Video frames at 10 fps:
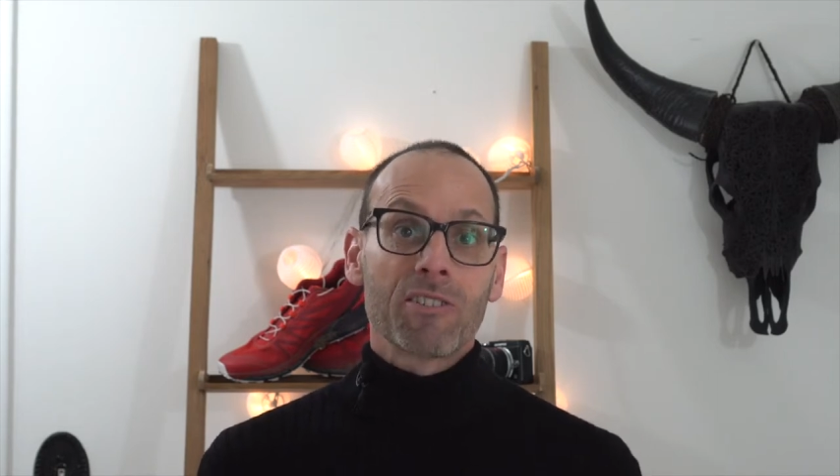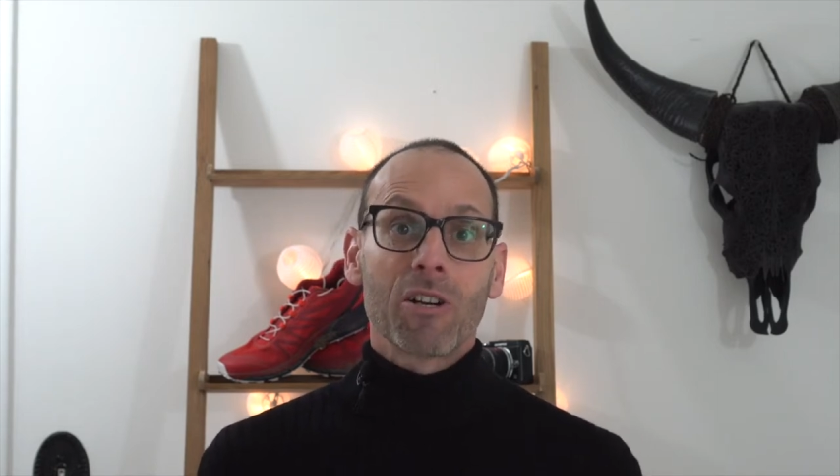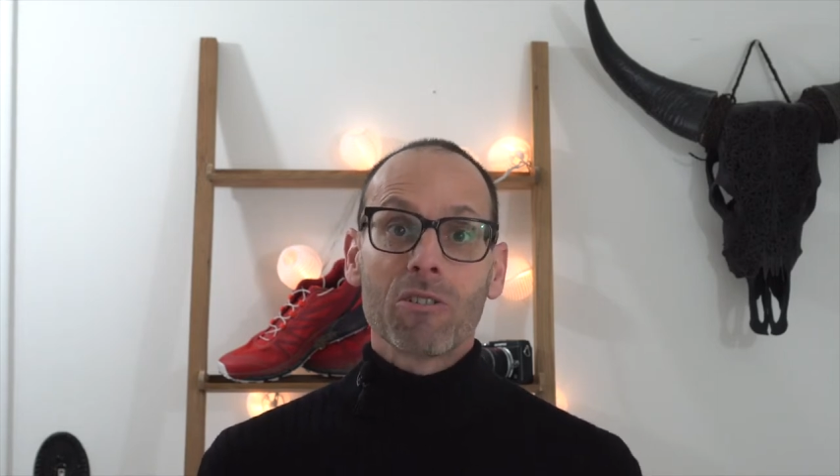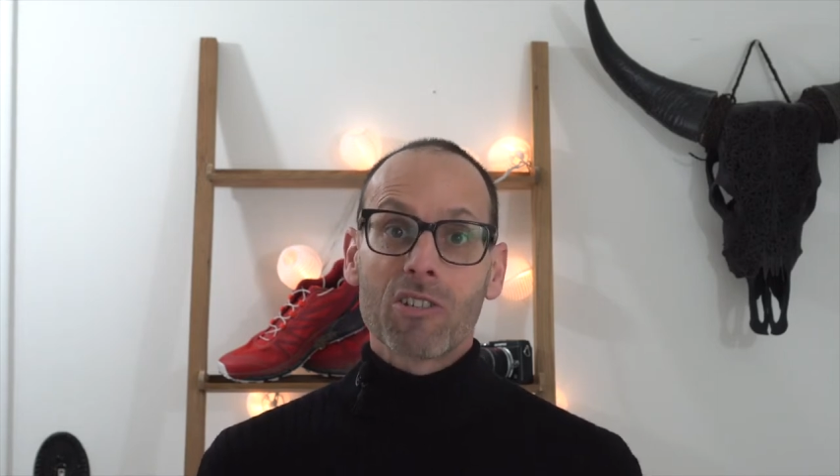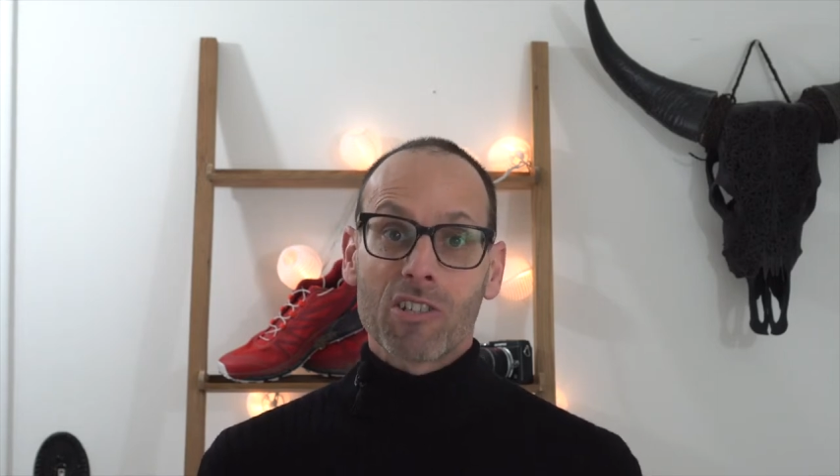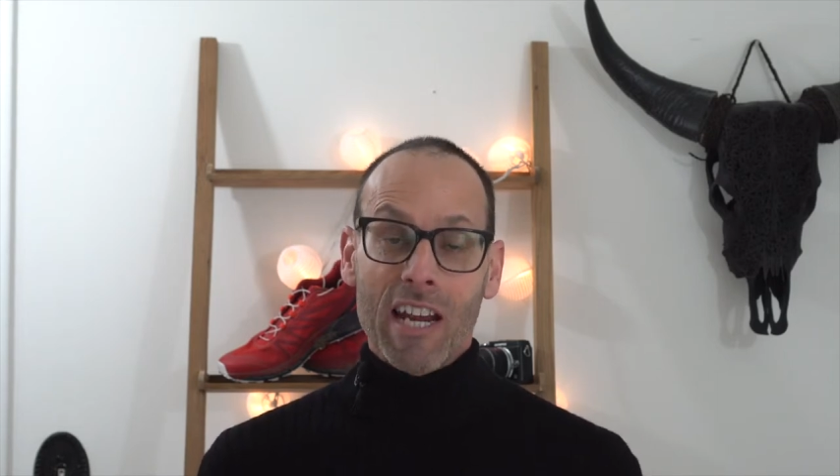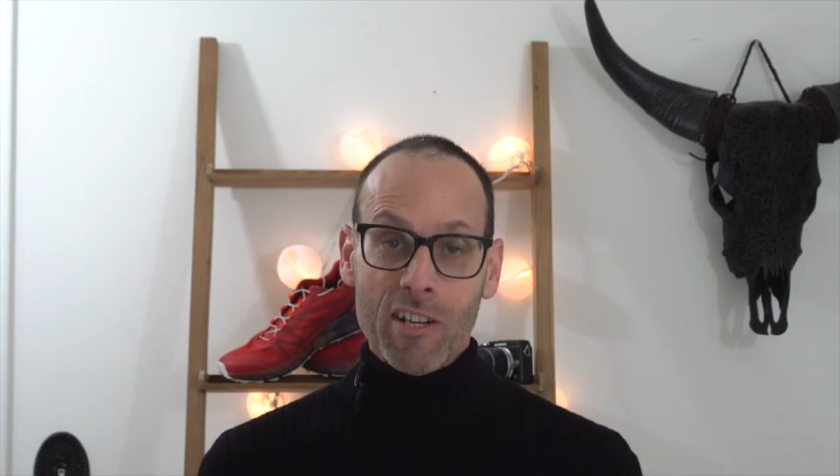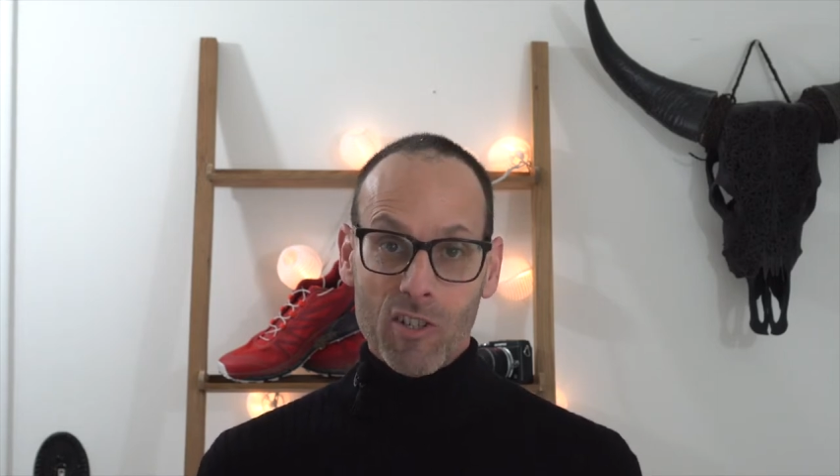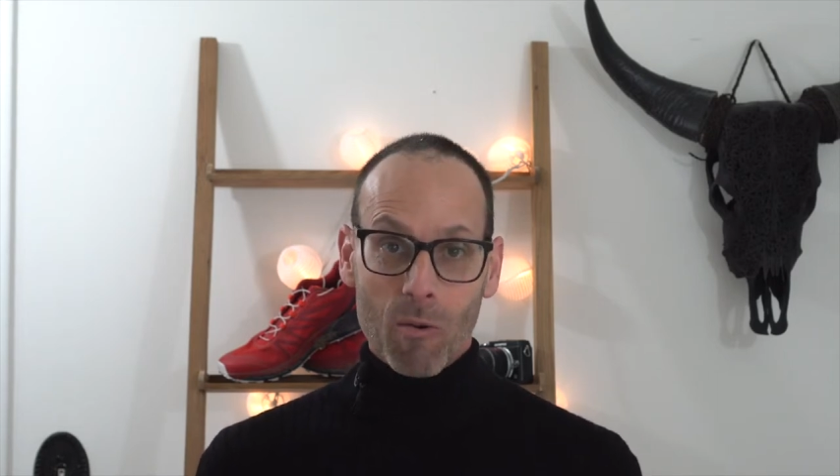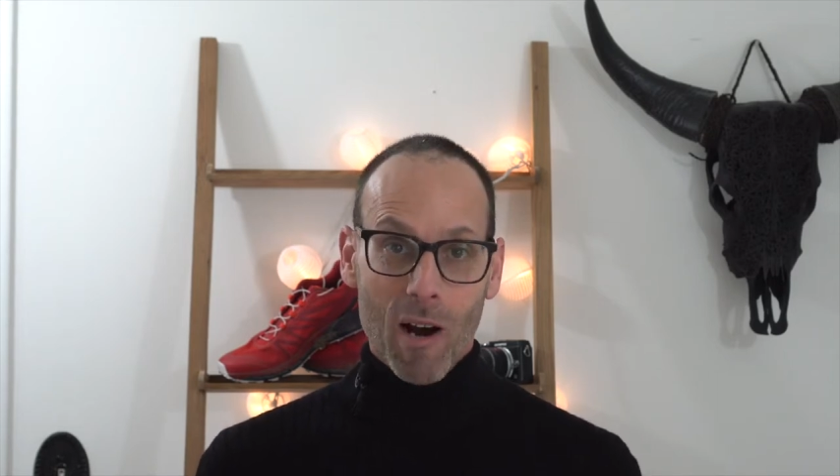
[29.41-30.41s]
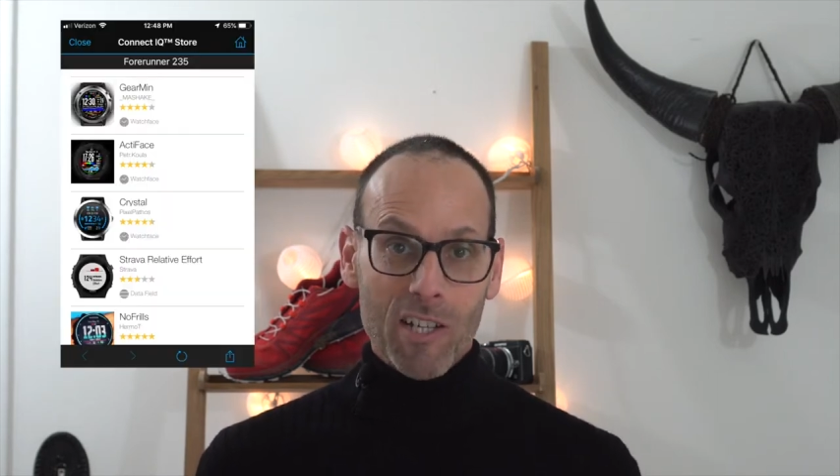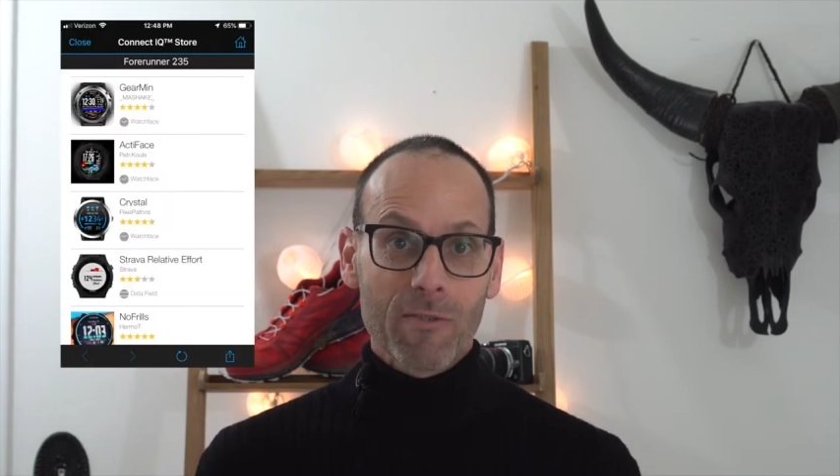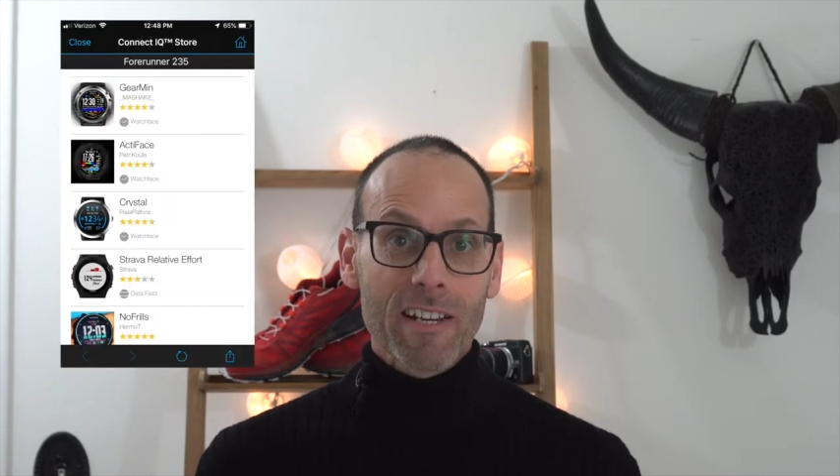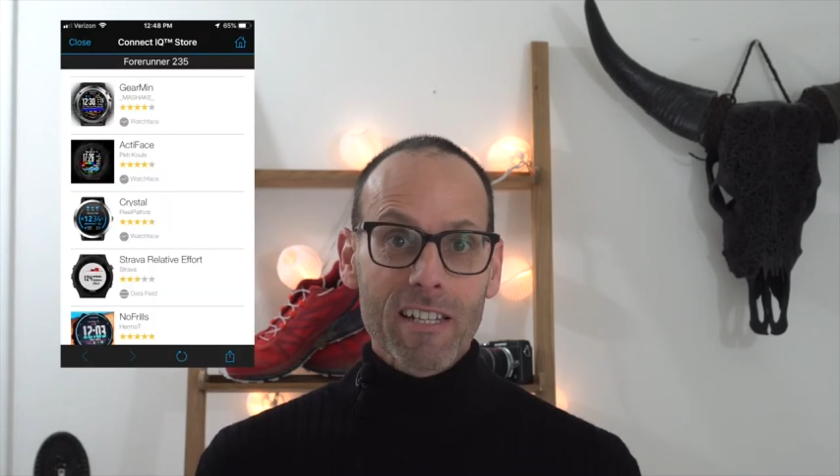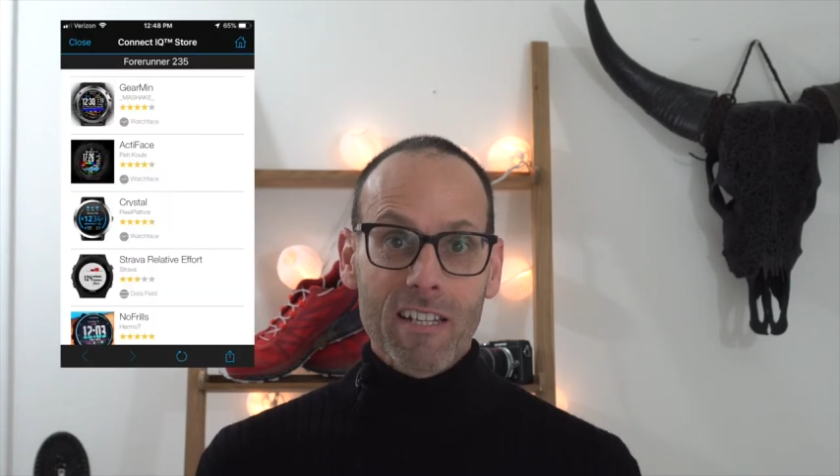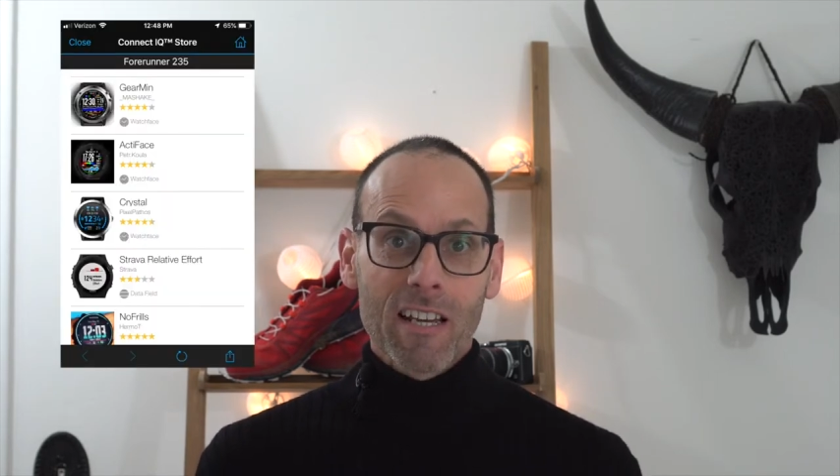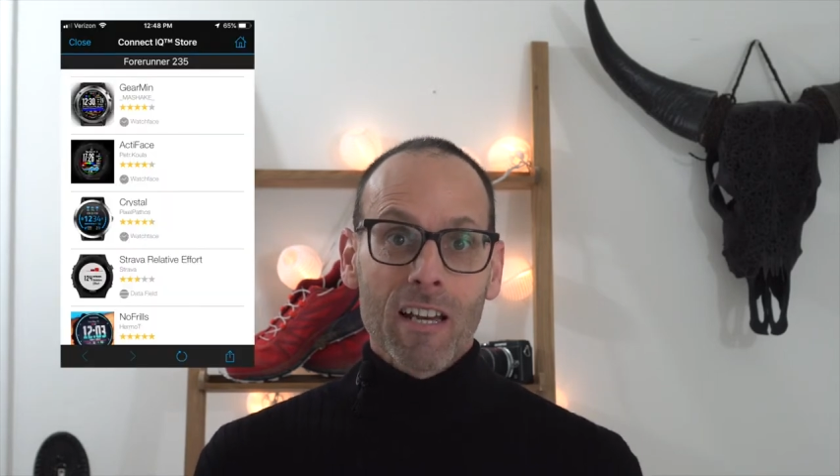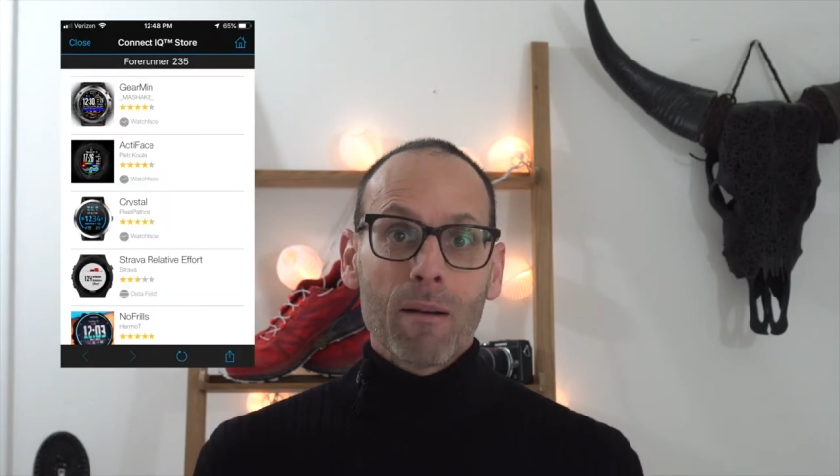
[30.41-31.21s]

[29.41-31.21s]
so to change the watch face.